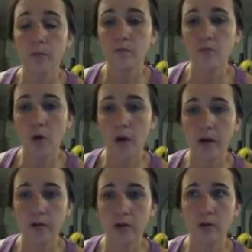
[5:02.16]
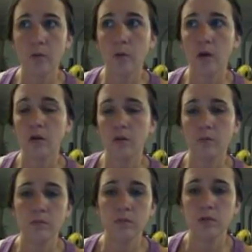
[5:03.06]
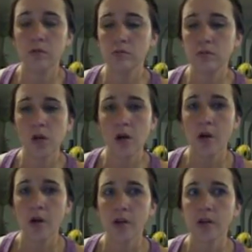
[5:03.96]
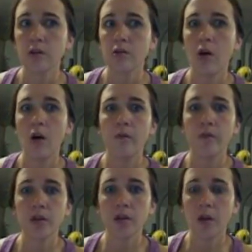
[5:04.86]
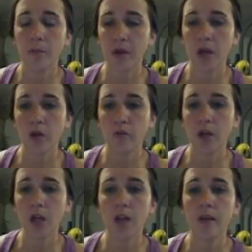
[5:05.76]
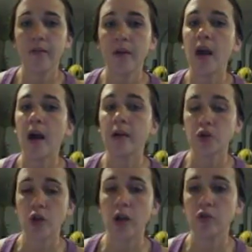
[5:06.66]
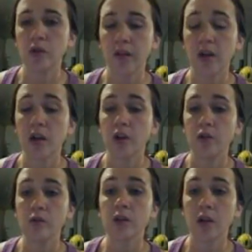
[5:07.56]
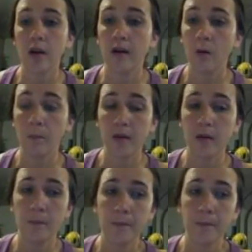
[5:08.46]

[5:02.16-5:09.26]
know how to solve something in reading, that they have strategies that they can use to help them.